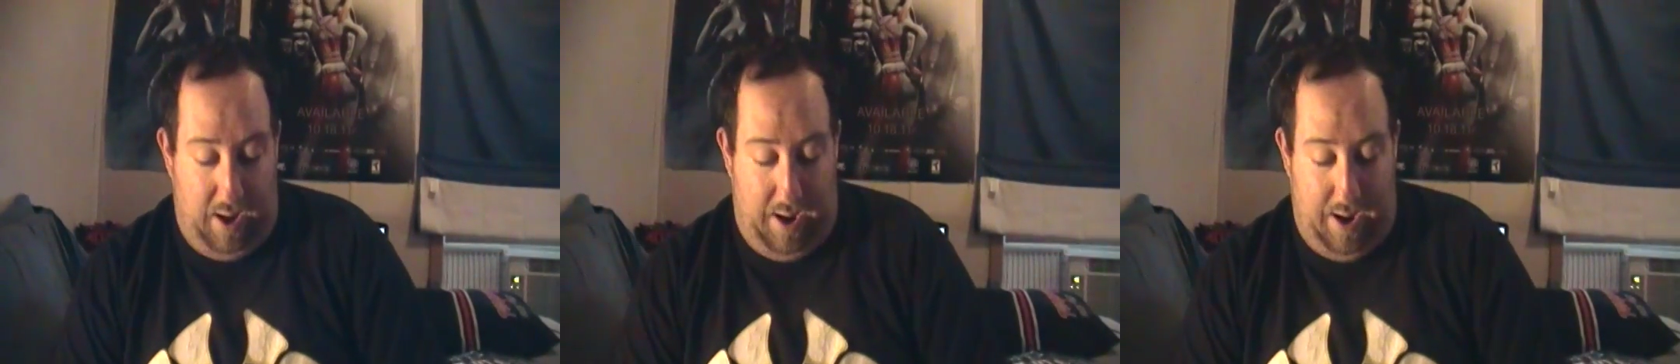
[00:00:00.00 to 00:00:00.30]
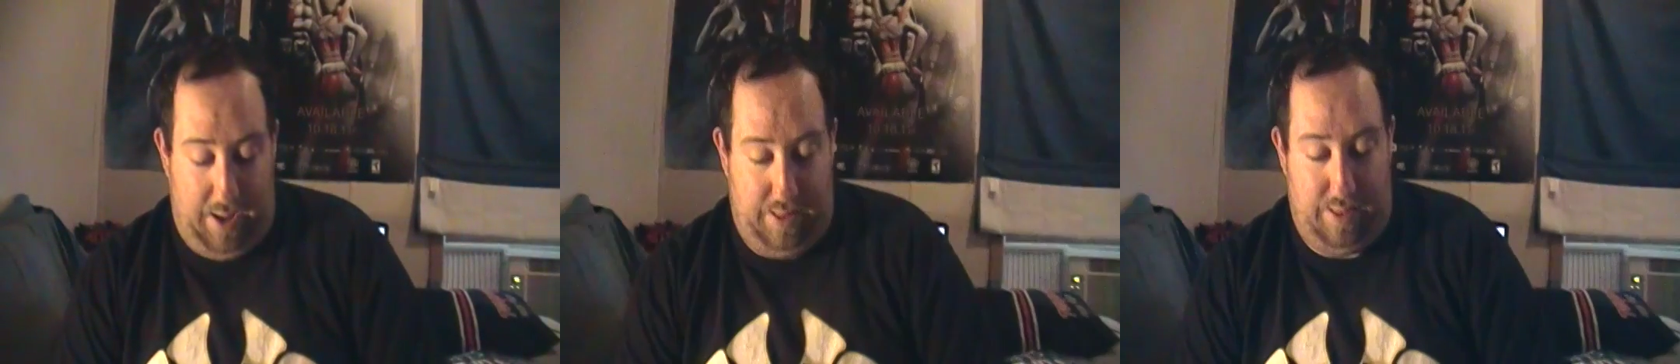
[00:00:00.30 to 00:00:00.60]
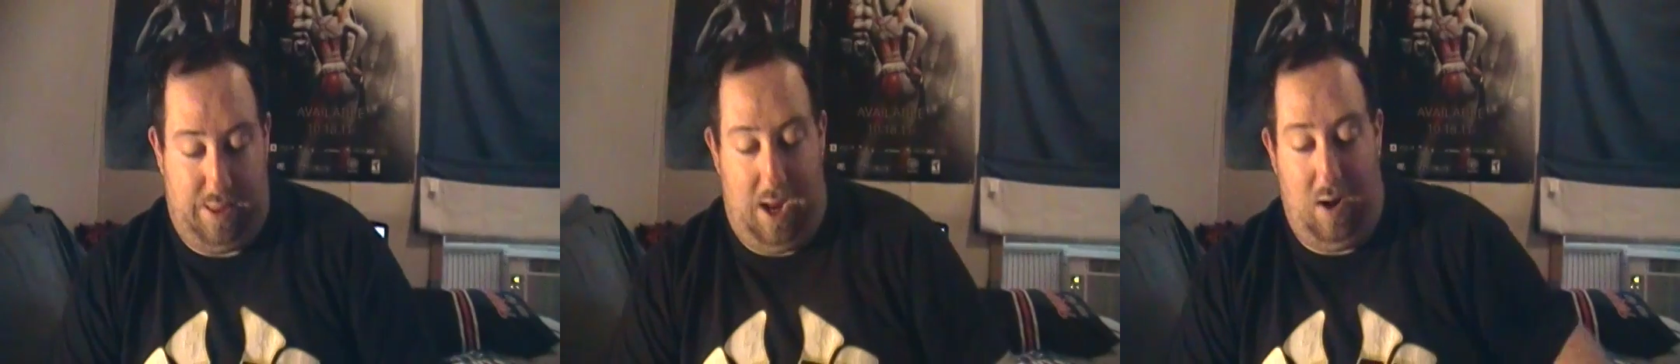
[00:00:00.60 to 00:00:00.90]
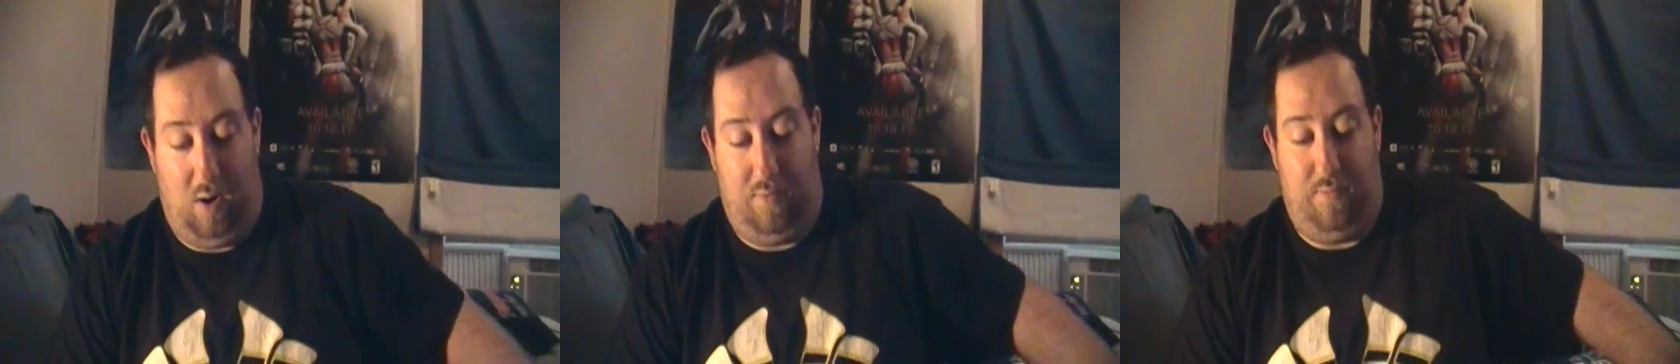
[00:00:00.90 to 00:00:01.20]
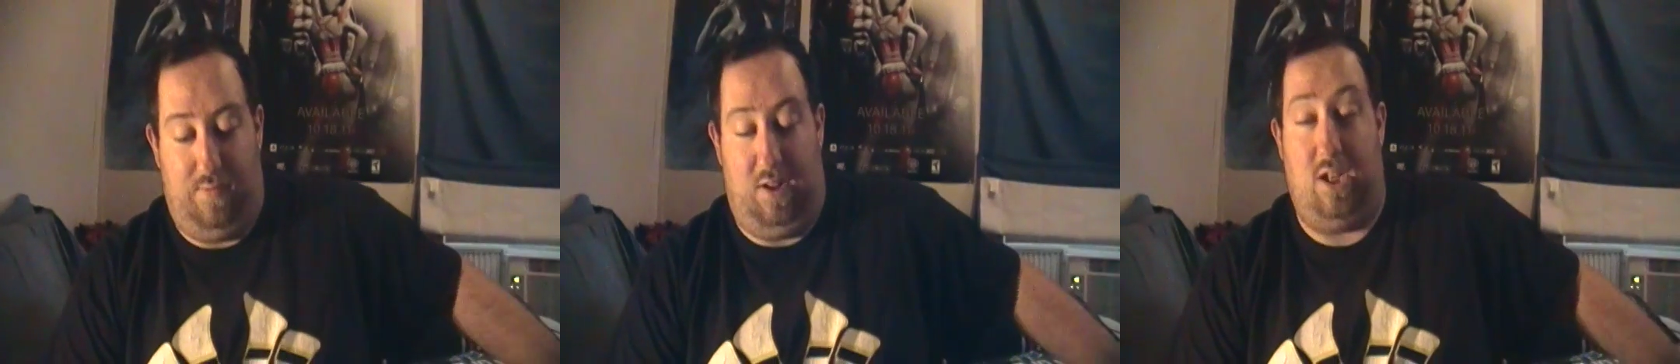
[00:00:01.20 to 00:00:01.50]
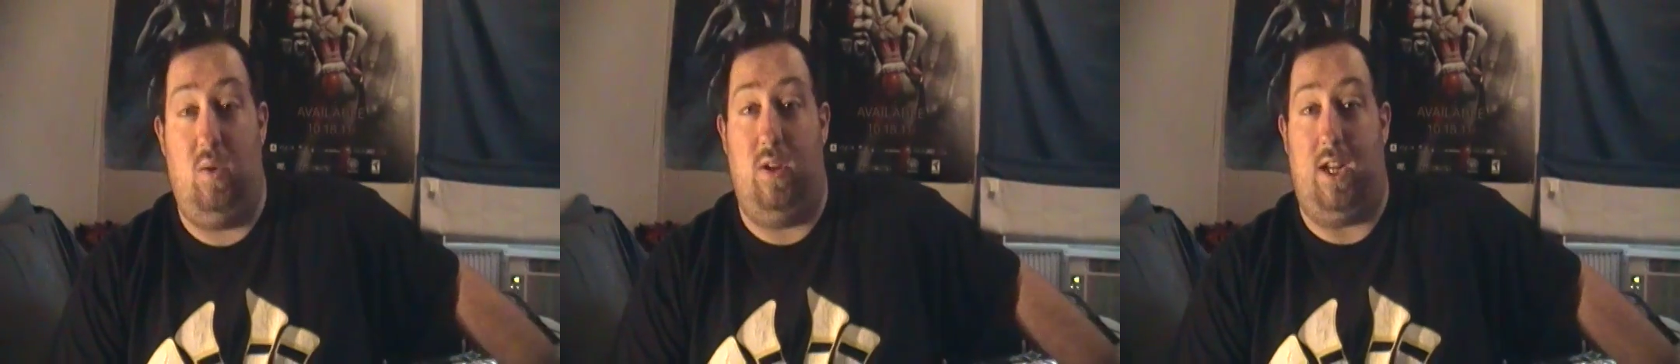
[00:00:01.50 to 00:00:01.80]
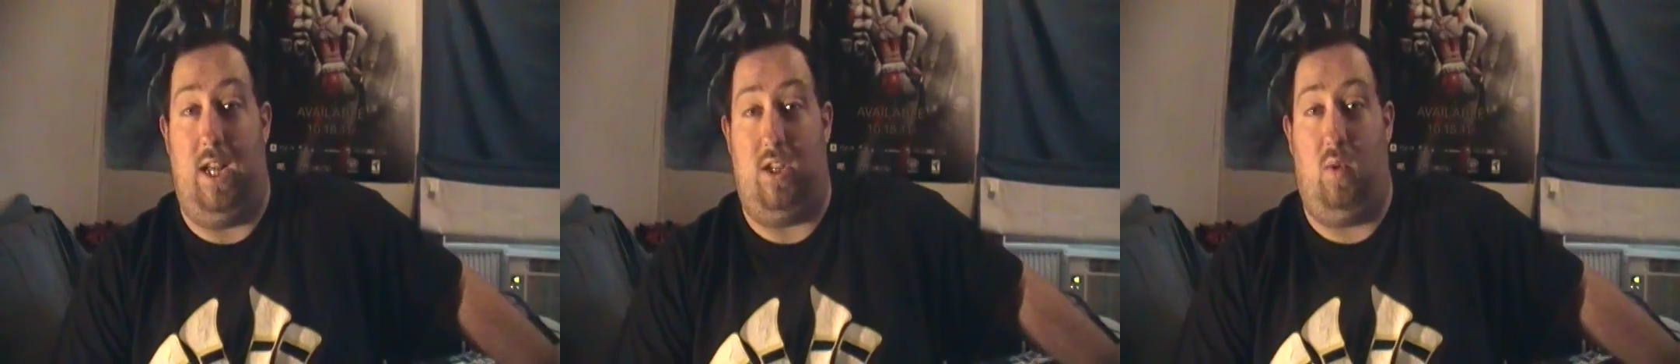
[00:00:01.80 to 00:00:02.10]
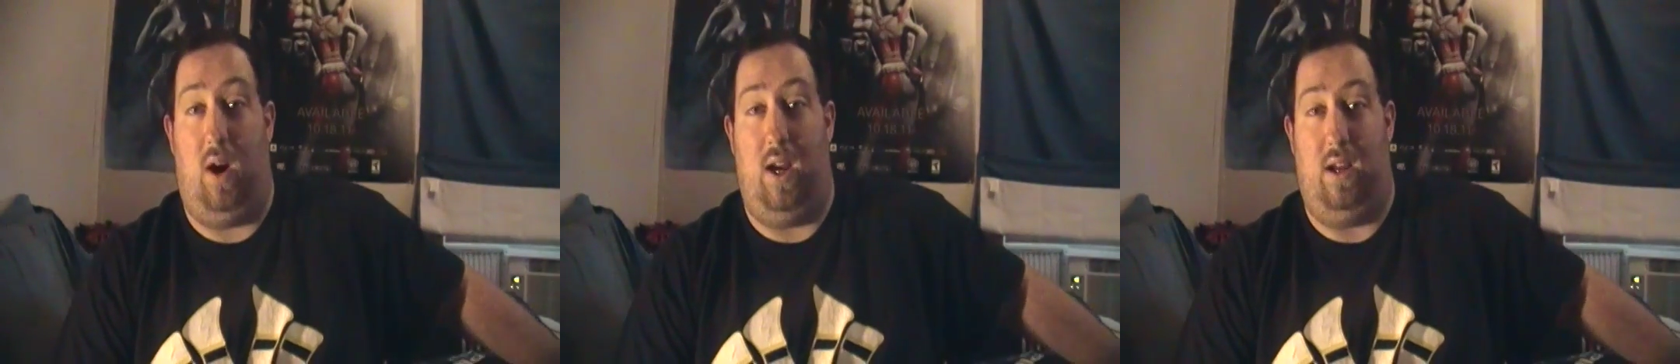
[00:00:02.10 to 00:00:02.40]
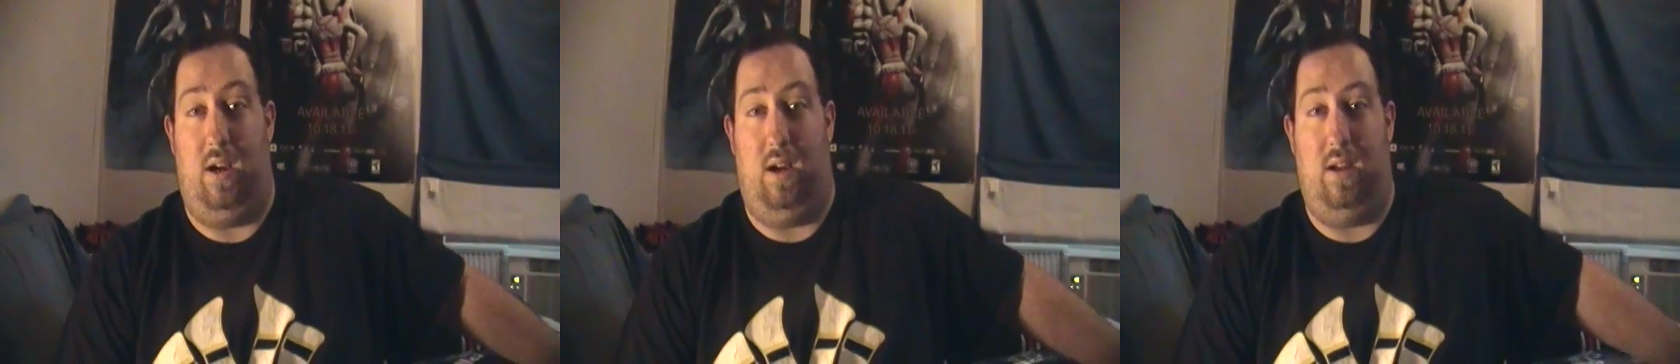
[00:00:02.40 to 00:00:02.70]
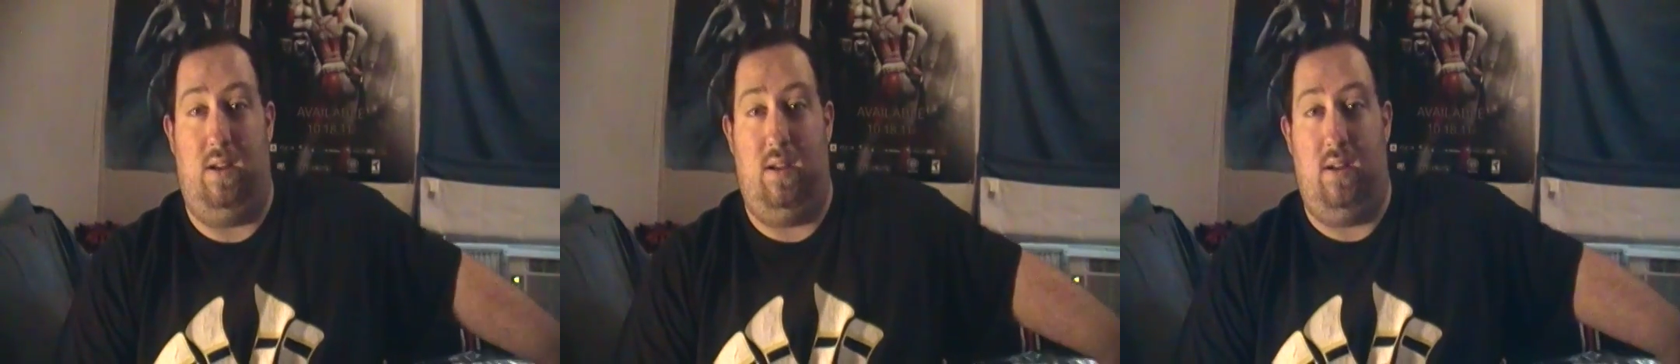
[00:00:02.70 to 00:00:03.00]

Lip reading: and they are the Suicide Squad